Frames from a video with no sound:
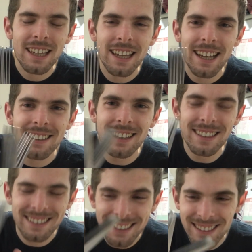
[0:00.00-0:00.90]
It's like
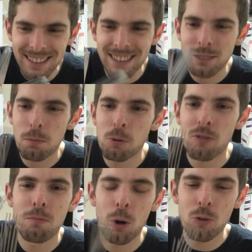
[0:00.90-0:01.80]
scissors, but
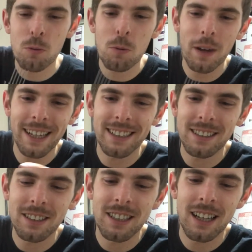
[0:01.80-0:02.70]
with multiple blades, so
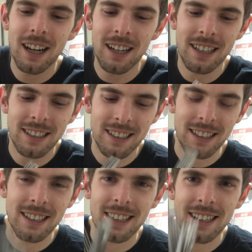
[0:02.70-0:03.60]
you can cut
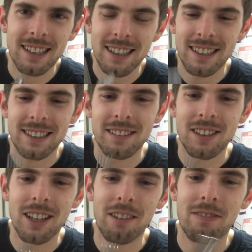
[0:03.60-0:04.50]

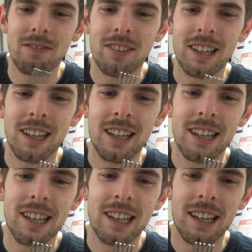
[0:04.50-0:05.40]
stuff
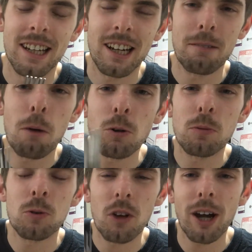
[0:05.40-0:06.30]
like
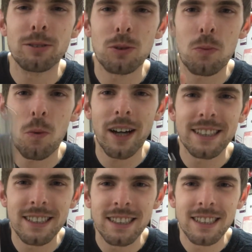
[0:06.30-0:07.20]
multiple times with
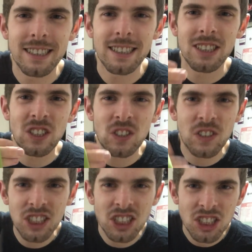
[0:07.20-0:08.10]
one
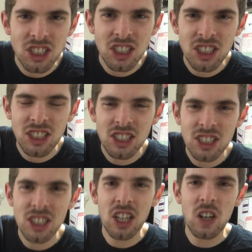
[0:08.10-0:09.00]
whoosh,
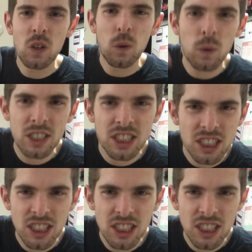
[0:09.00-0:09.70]
whoosh.